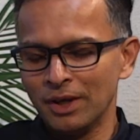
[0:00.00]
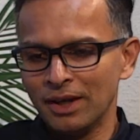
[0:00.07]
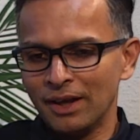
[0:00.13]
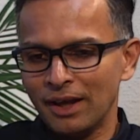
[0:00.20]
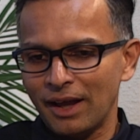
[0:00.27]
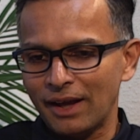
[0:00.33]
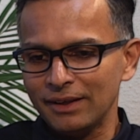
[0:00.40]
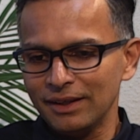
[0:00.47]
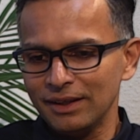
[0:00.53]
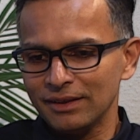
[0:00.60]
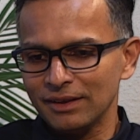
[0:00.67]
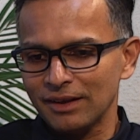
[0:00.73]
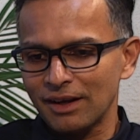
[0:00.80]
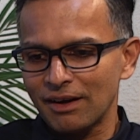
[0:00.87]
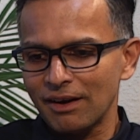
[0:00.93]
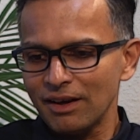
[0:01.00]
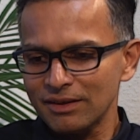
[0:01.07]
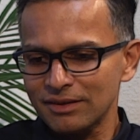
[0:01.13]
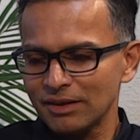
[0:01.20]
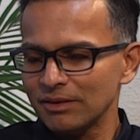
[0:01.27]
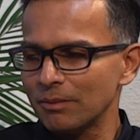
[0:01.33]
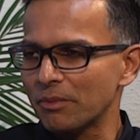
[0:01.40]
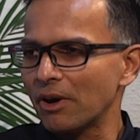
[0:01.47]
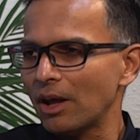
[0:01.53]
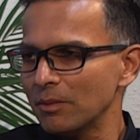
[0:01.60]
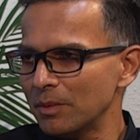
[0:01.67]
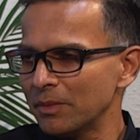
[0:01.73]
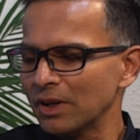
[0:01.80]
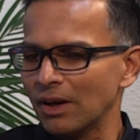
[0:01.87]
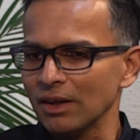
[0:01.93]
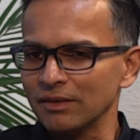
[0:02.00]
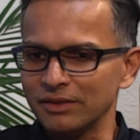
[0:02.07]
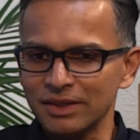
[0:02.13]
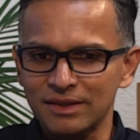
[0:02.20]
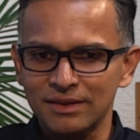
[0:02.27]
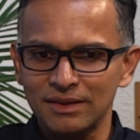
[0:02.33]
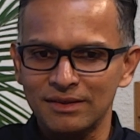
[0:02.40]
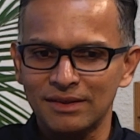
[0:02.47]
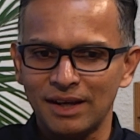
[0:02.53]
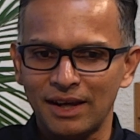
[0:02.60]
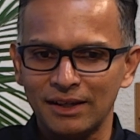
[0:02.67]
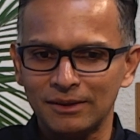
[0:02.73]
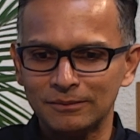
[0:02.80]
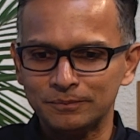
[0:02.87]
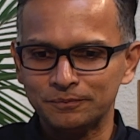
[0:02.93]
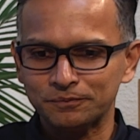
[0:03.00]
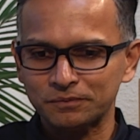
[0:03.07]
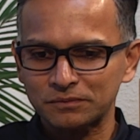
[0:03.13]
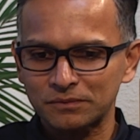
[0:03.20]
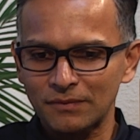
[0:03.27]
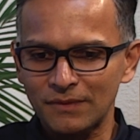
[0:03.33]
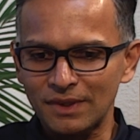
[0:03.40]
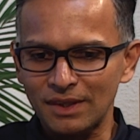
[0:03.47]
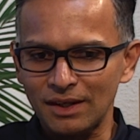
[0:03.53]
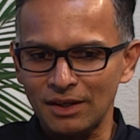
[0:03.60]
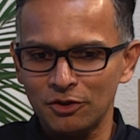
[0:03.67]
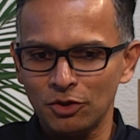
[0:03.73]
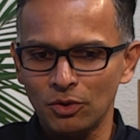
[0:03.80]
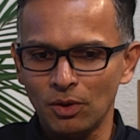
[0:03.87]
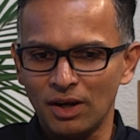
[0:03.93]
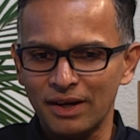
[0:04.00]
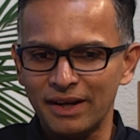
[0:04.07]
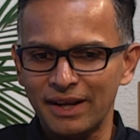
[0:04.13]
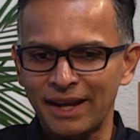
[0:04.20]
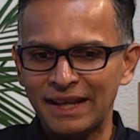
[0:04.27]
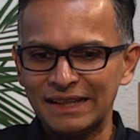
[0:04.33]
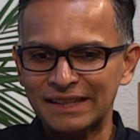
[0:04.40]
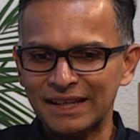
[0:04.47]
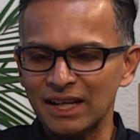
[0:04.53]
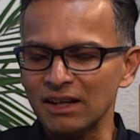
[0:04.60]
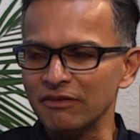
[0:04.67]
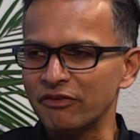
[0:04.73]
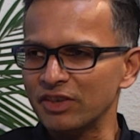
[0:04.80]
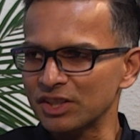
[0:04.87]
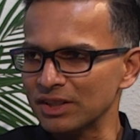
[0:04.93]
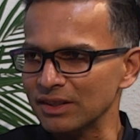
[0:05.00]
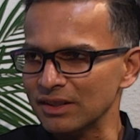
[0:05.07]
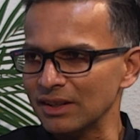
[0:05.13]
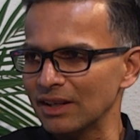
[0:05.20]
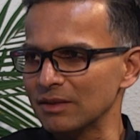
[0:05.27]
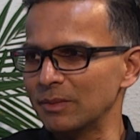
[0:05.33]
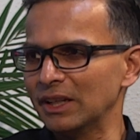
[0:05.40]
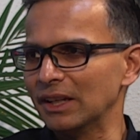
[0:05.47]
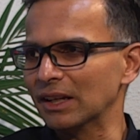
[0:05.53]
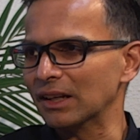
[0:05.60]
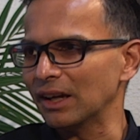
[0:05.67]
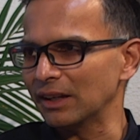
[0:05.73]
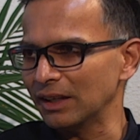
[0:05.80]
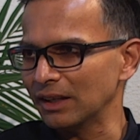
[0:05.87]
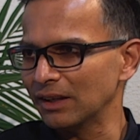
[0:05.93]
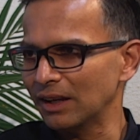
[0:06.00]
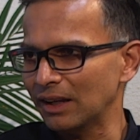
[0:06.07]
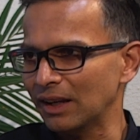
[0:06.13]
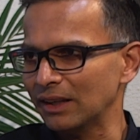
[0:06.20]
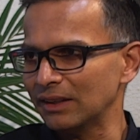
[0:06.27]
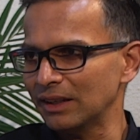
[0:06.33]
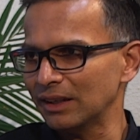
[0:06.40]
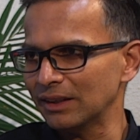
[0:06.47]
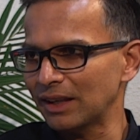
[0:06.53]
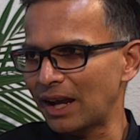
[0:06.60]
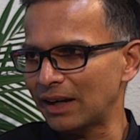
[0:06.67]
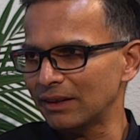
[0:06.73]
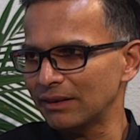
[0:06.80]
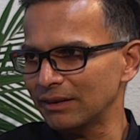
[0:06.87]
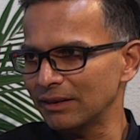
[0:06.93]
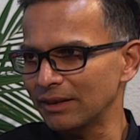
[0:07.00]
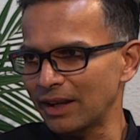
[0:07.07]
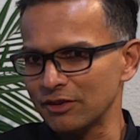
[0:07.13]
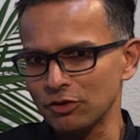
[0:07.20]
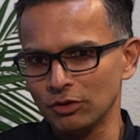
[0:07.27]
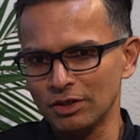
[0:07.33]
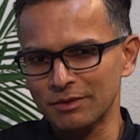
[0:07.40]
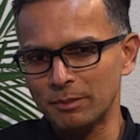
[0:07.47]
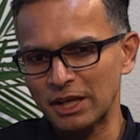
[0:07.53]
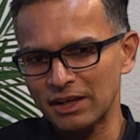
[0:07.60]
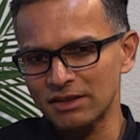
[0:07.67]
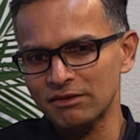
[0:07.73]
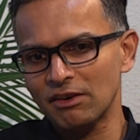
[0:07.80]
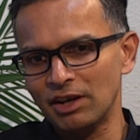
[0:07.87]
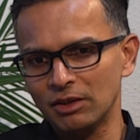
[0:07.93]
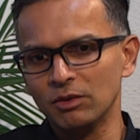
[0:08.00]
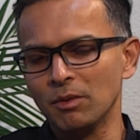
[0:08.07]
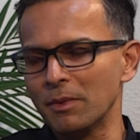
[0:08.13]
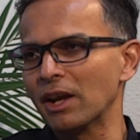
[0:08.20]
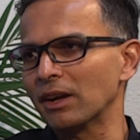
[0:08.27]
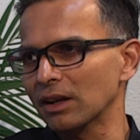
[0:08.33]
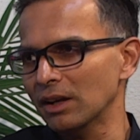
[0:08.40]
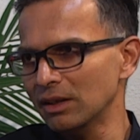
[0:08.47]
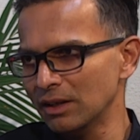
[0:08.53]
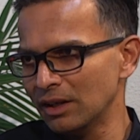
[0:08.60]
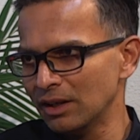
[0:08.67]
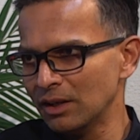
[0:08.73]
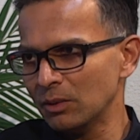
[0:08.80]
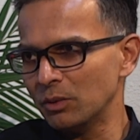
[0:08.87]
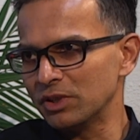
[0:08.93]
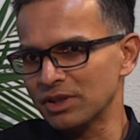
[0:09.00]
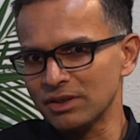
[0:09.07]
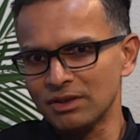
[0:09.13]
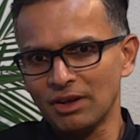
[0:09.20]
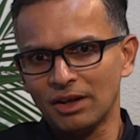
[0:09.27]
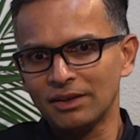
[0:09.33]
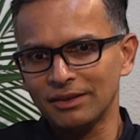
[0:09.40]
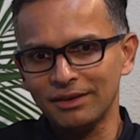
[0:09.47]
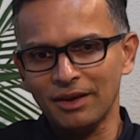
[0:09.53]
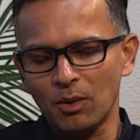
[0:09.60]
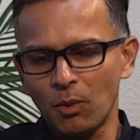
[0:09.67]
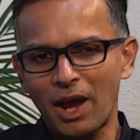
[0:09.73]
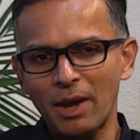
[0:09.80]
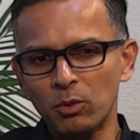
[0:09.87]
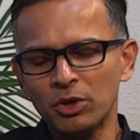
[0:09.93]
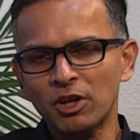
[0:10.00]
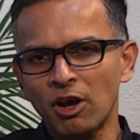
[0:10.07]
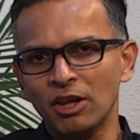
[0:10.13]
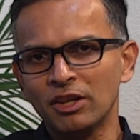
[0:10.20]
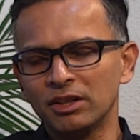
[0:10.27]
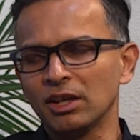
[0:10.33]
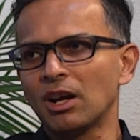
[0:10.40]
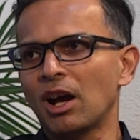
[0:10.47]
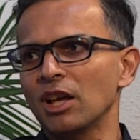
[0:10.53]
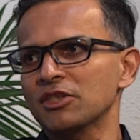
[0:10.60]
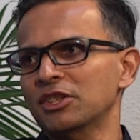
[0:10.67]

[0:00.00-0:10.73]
I think the crux of the problem in all of this is that our healthcare efficiency has been declining. And I think that, and so this biggest threat to America, which is not, well, I wouldn't call it the cost of